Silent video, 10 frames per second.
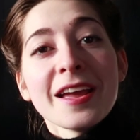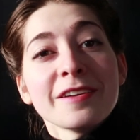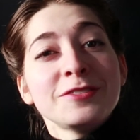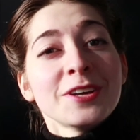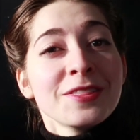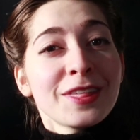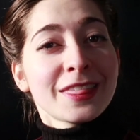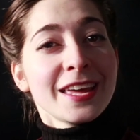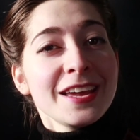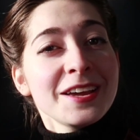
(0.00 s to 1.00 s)
I have done the
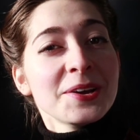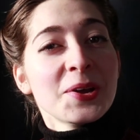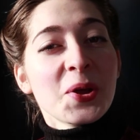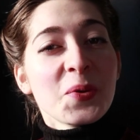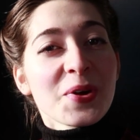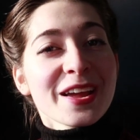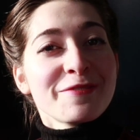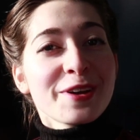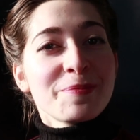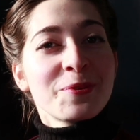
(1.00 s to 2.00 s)
thing where I
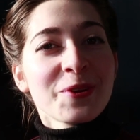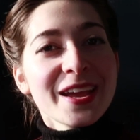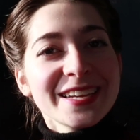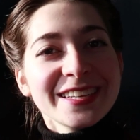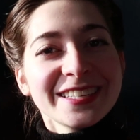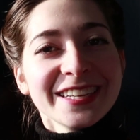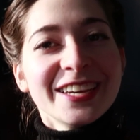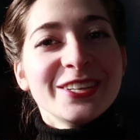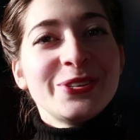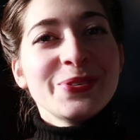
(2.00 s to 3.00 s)
have upgraded
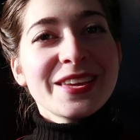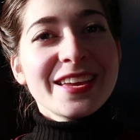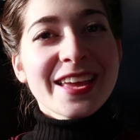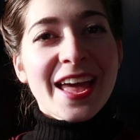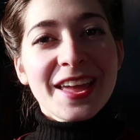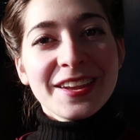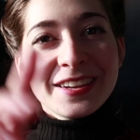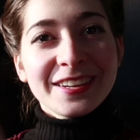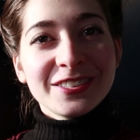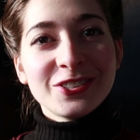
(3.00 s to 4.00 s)
to the
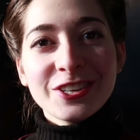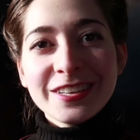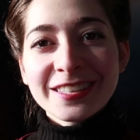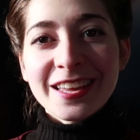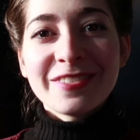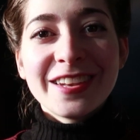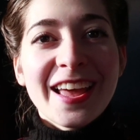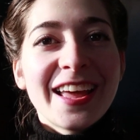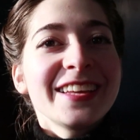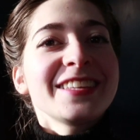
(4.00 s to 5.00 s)
Canon
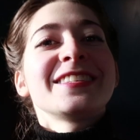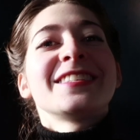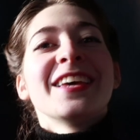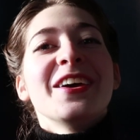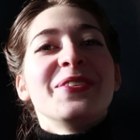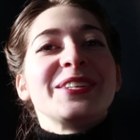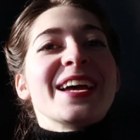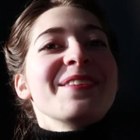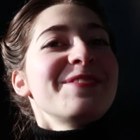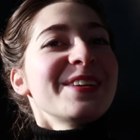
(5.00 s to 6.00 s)
G7X, which
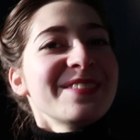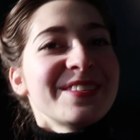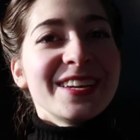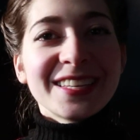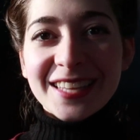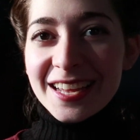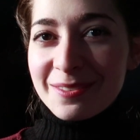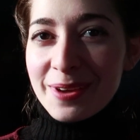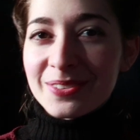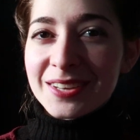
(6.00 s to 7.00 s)
I am very, very
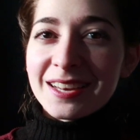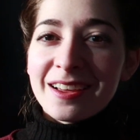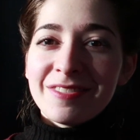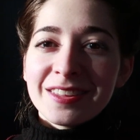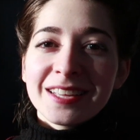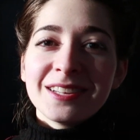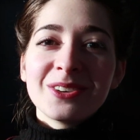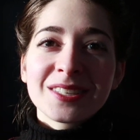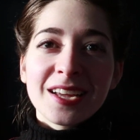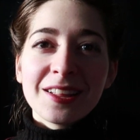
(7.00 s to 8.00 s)
excited about. I love this. It
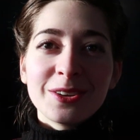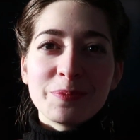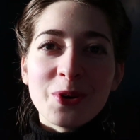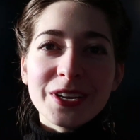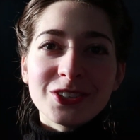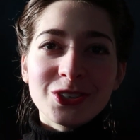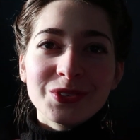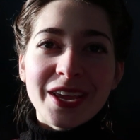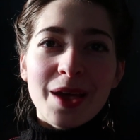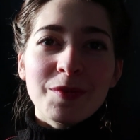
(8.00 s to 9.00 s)
looks like a little point and
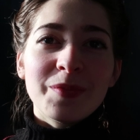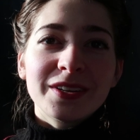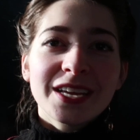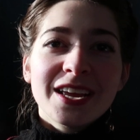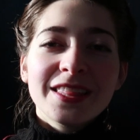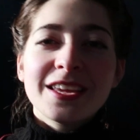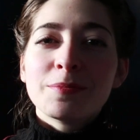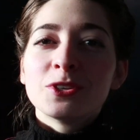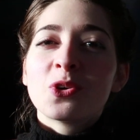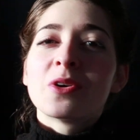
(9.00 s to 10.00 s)
shoot camera, but the
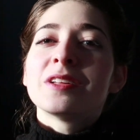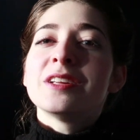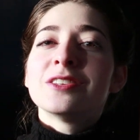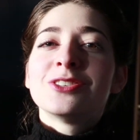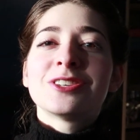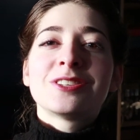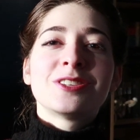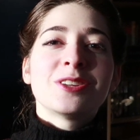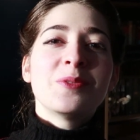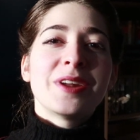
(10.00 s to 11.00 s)
image quality is just
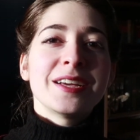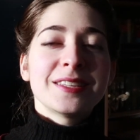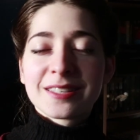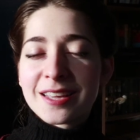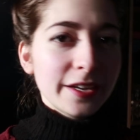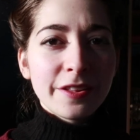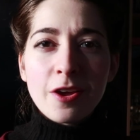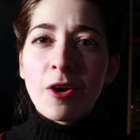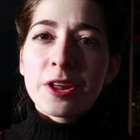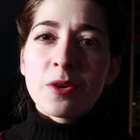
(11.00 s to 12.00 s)
so nice. And
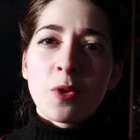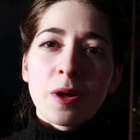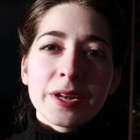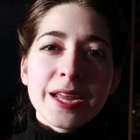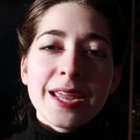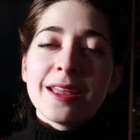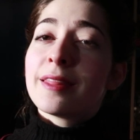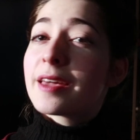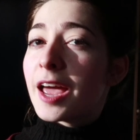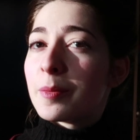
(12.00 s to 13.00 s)
the audio quality in
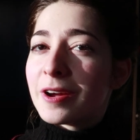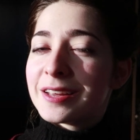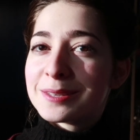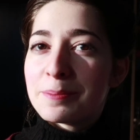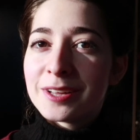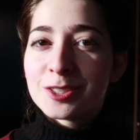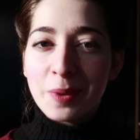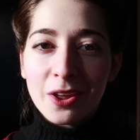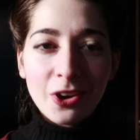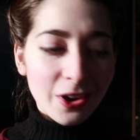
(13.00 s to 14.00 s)
the camera is much
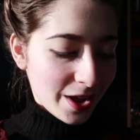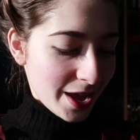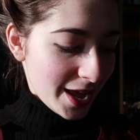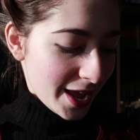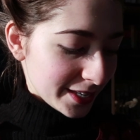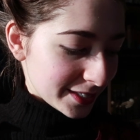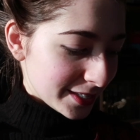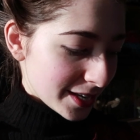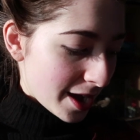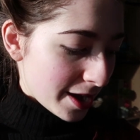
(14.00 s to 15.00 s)
better.
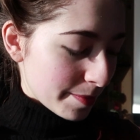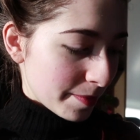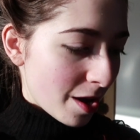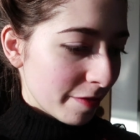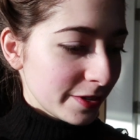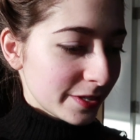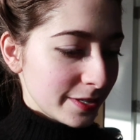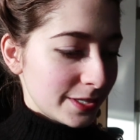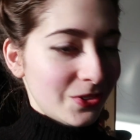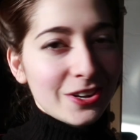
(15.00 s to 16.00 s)
It's
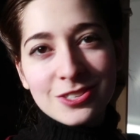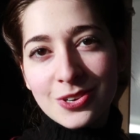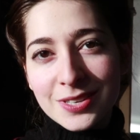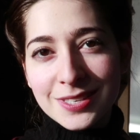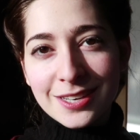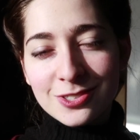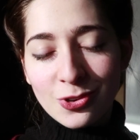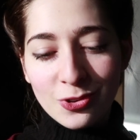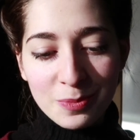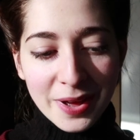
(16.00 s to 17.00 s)
obviously still not as good as an
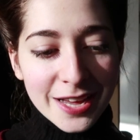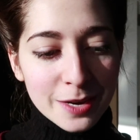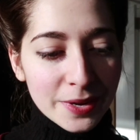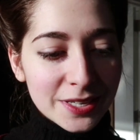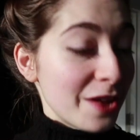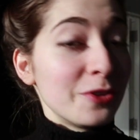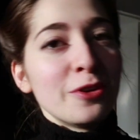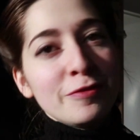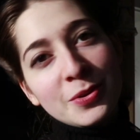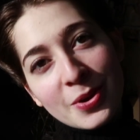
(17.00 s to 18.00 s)
external mic, but I don't
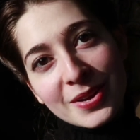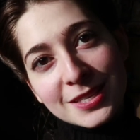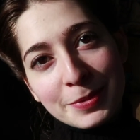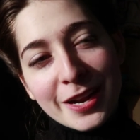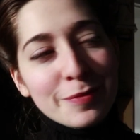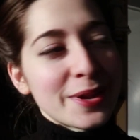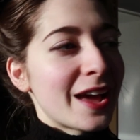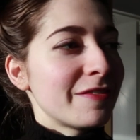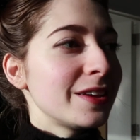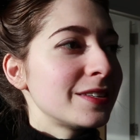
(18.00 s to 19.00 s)
know if you noticed, but I've been
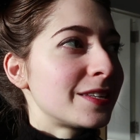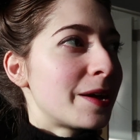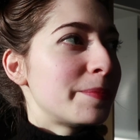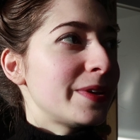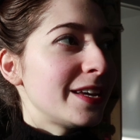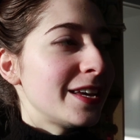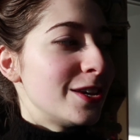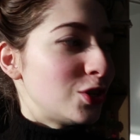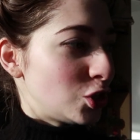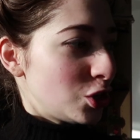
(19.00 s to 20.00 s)
having some
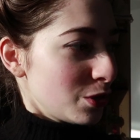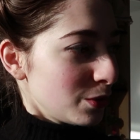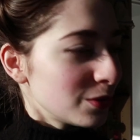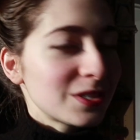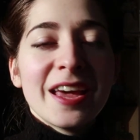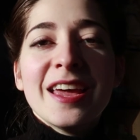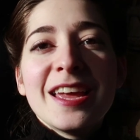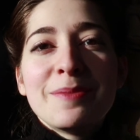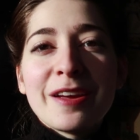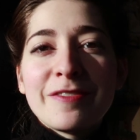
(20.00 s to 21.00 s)
issues
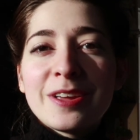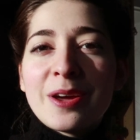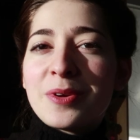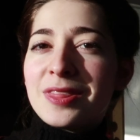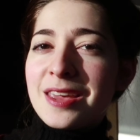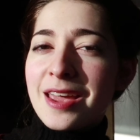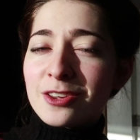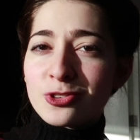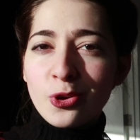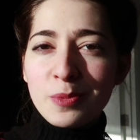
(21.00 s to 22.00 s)
in my video with the
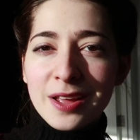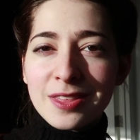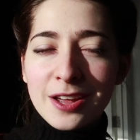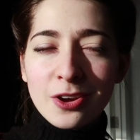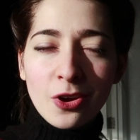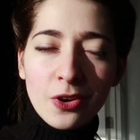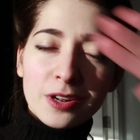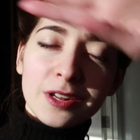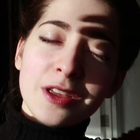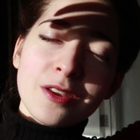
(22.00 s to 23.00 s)
external mic that I
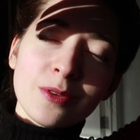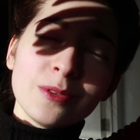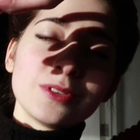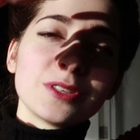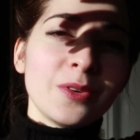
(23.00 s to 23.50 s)
currently use.